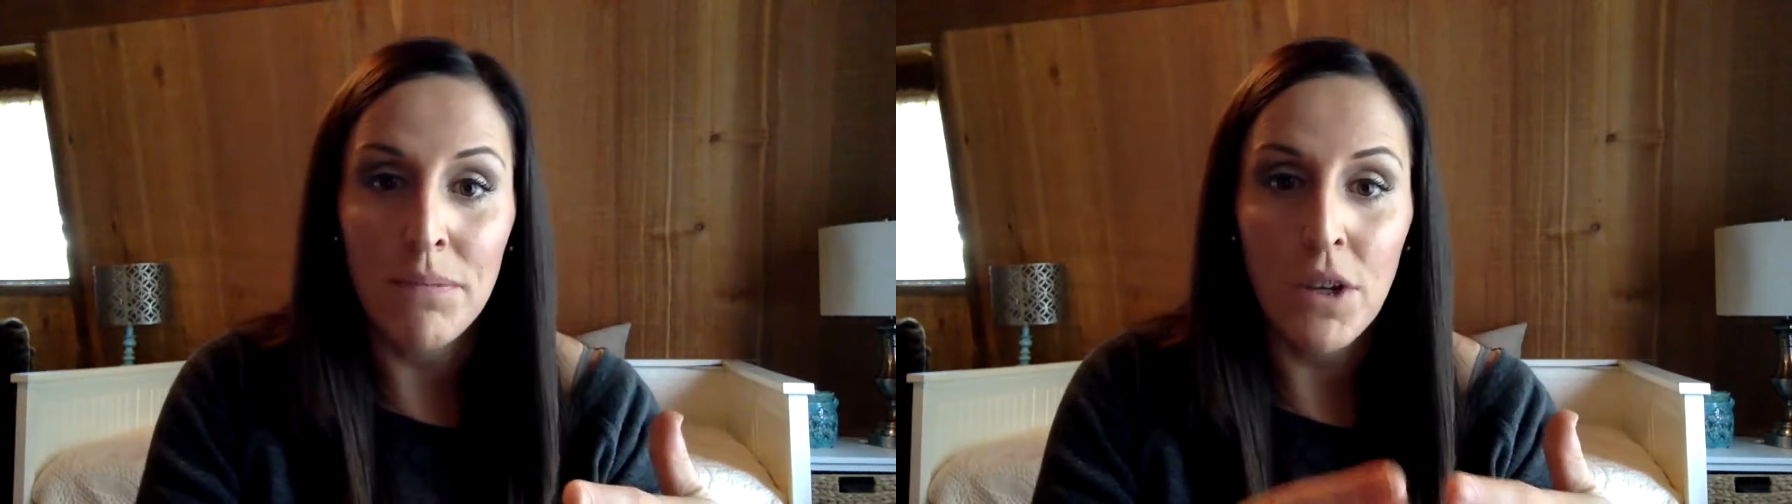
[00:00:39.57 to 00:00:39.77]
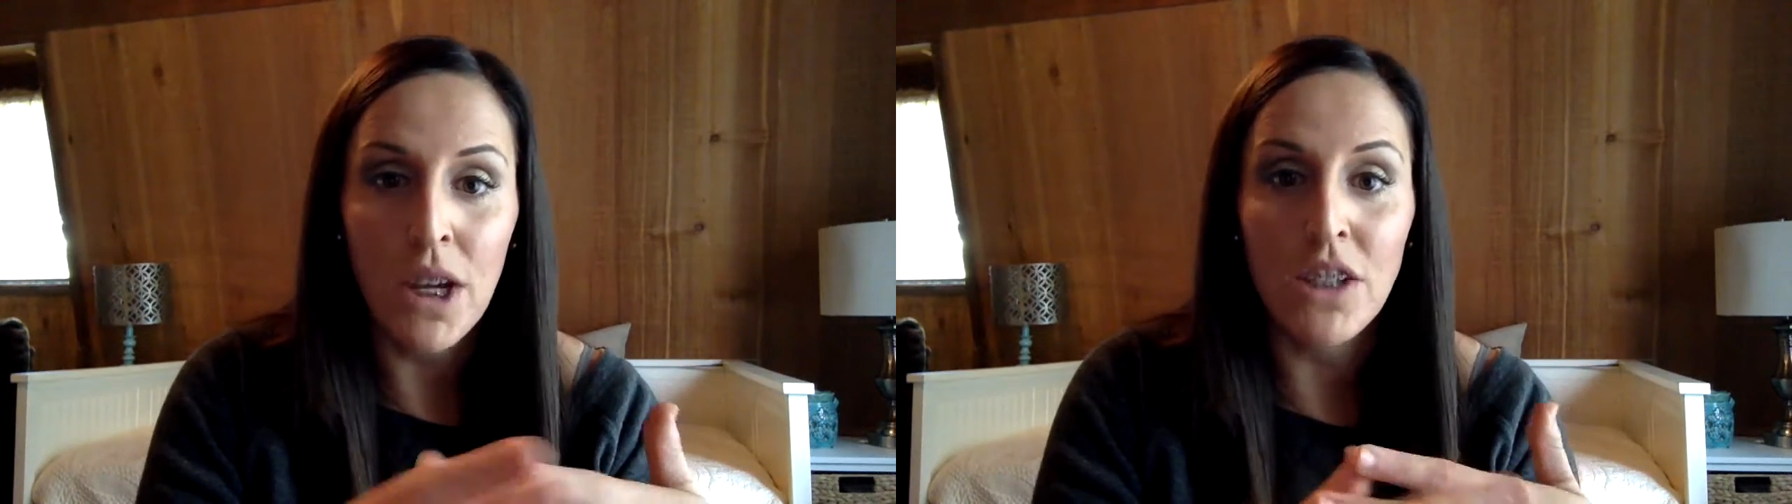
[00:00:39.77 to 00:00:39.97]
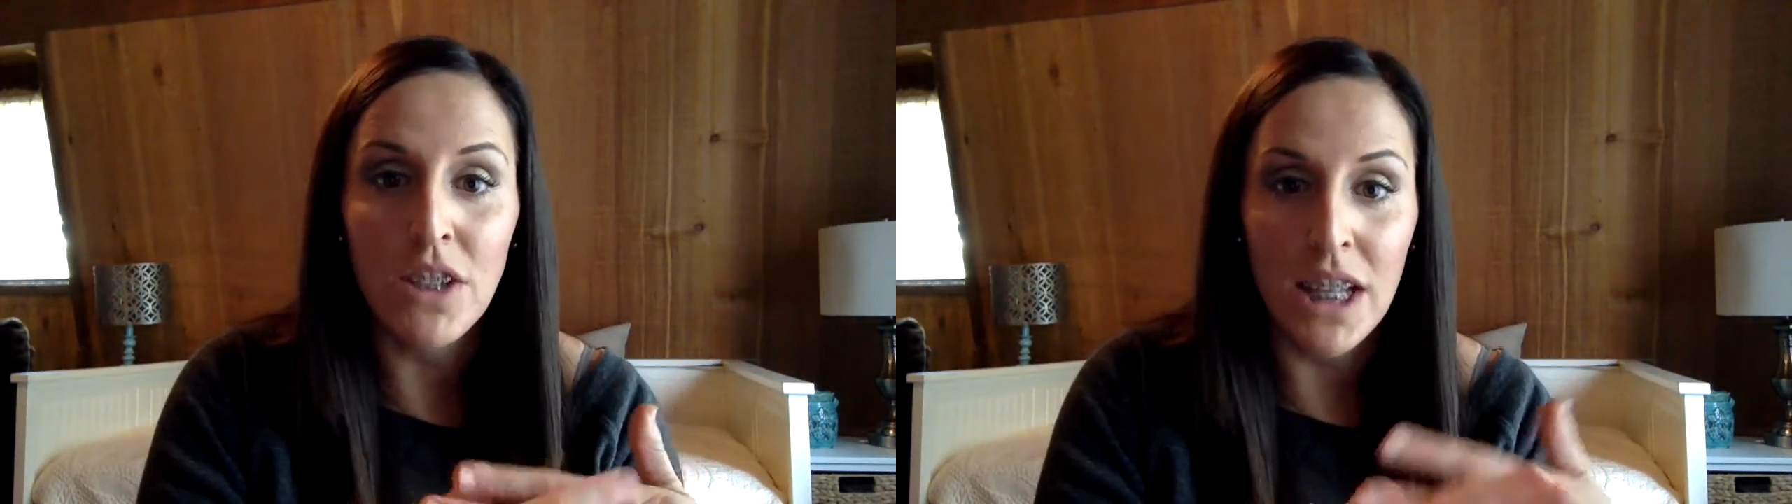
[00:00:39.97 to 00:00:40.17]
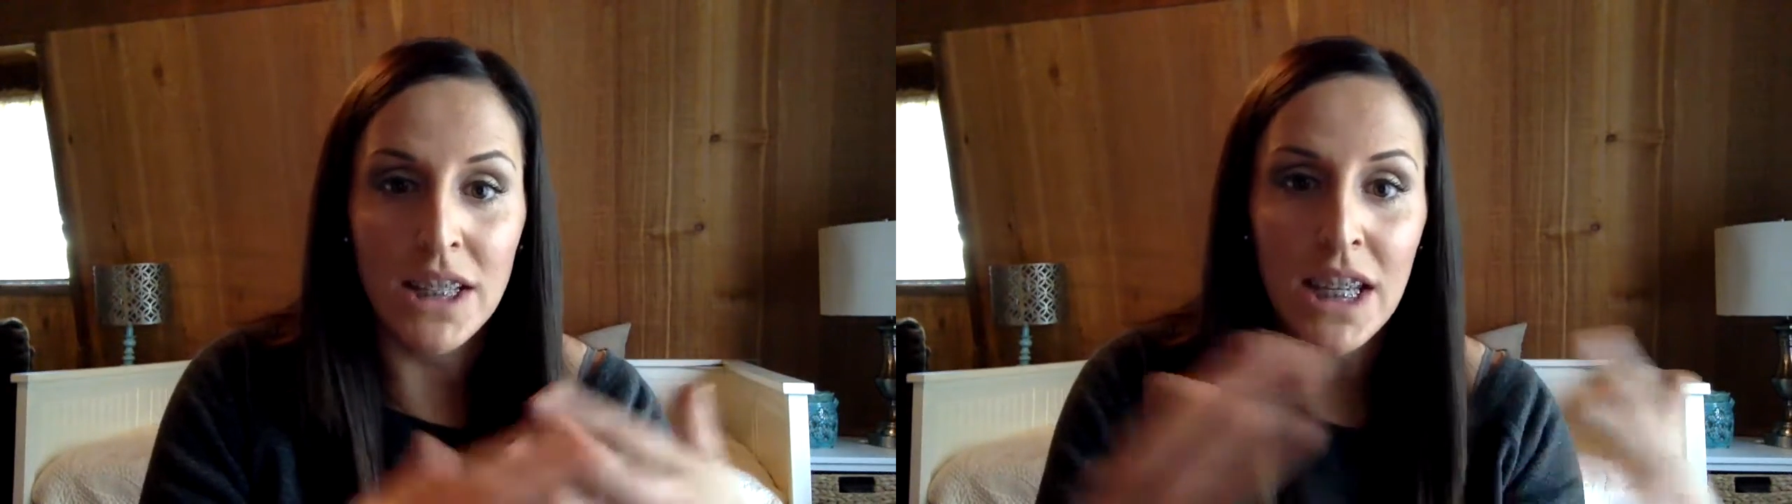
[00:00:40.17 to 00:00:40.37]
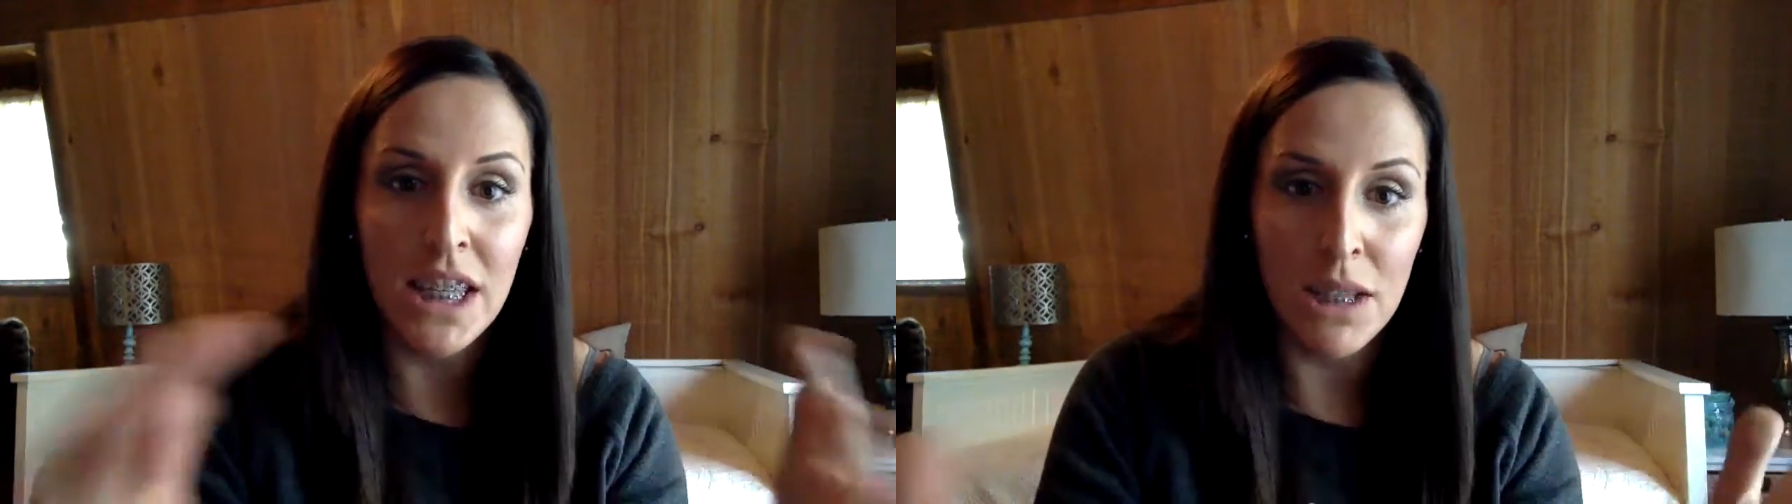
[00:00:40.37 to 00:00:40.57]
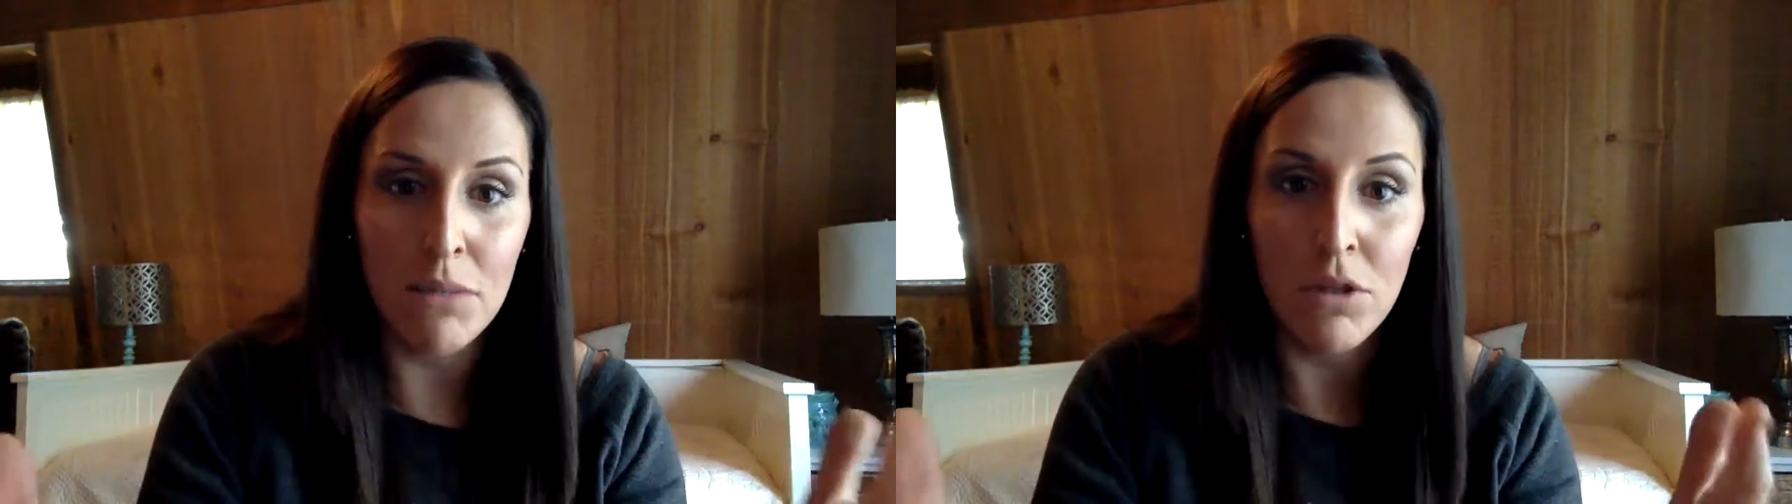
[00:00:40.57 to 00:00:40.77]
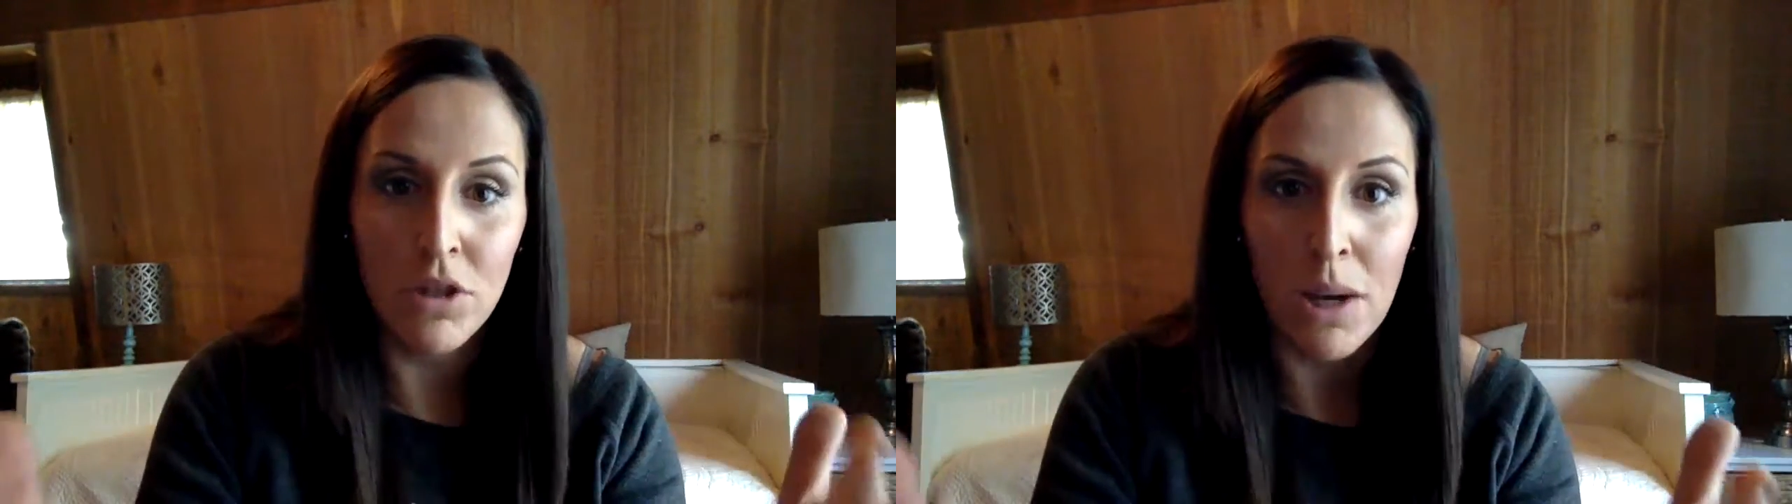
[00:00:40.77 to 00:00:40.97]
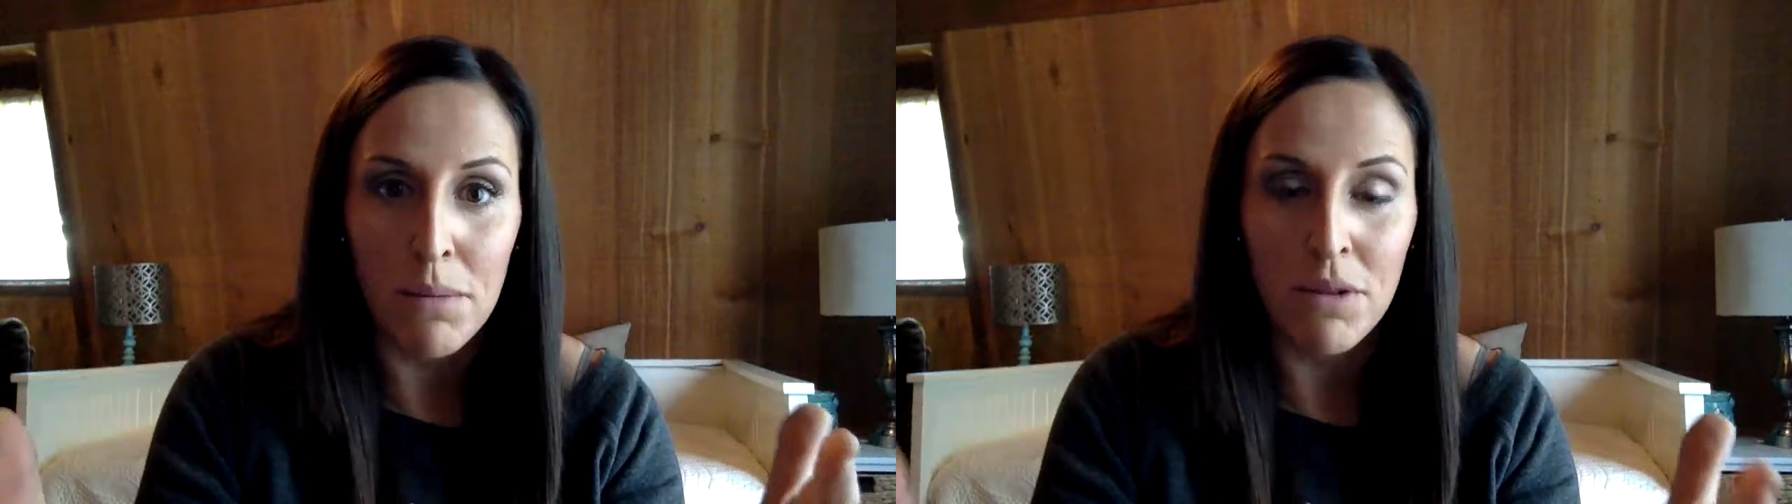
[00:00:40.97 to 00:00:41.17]
Okay, so that's like the most
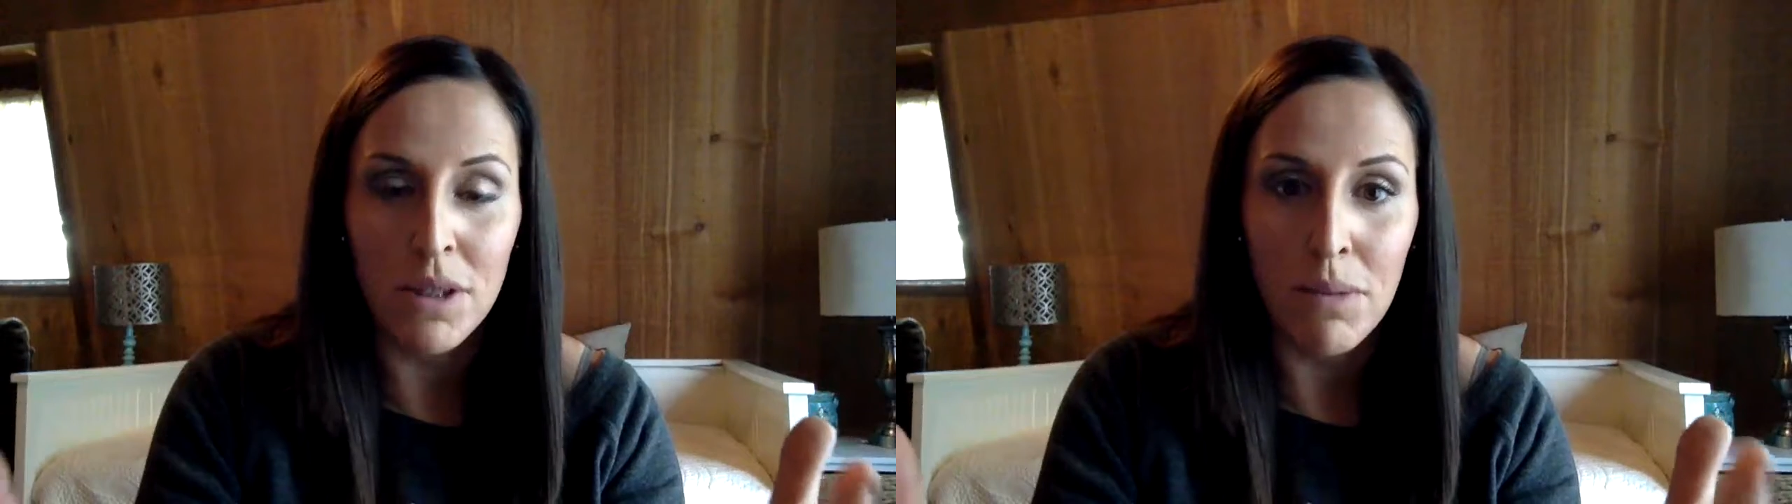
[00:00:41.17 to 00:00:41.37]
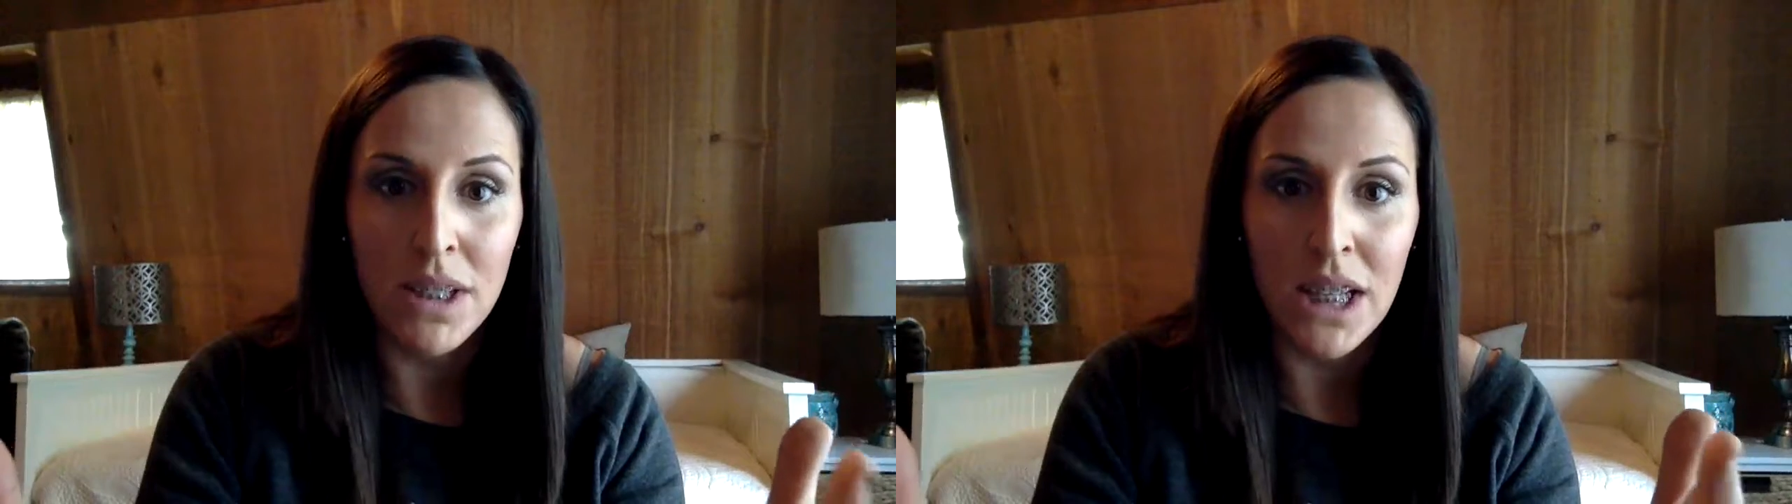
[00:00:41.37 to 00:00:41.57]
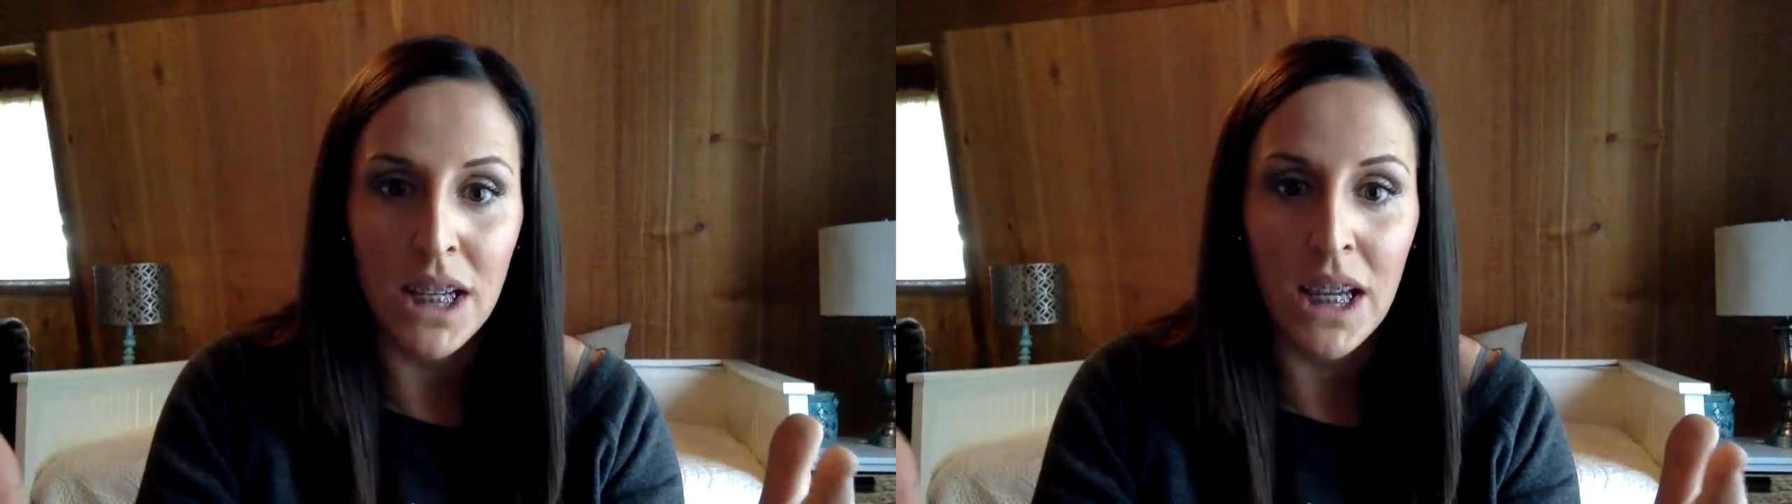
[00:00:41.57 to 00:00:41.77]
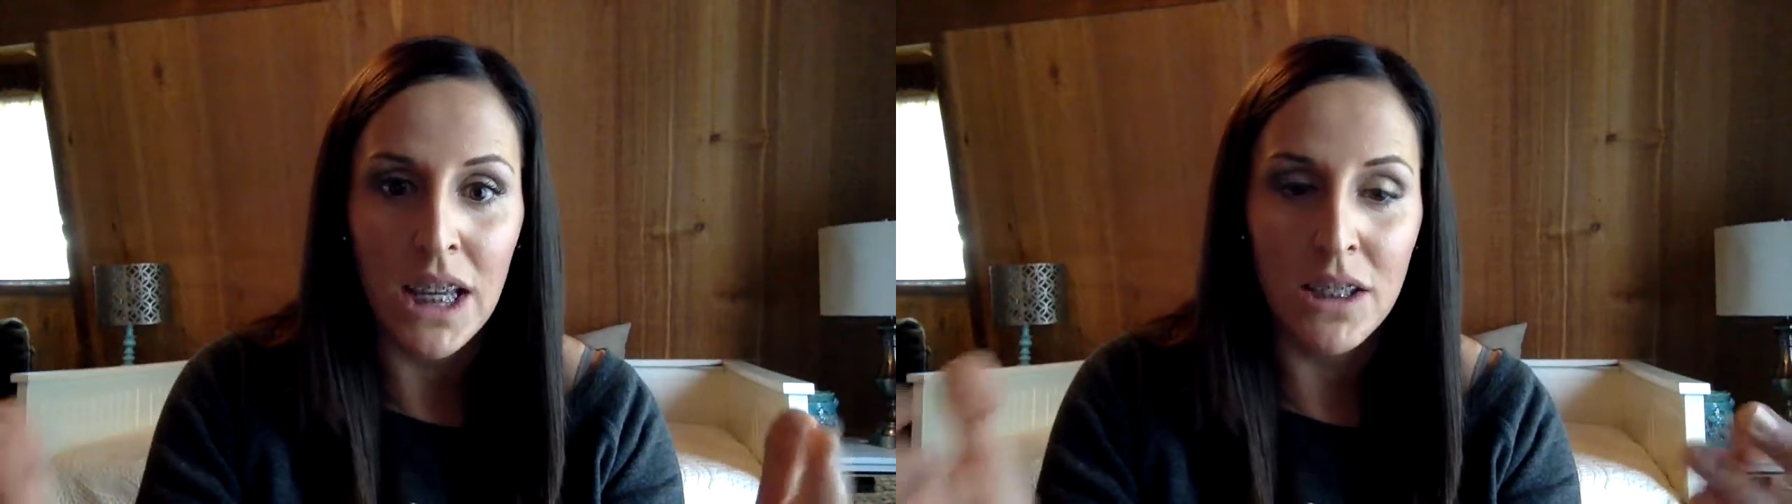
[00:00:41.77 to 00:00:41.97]
common response I get.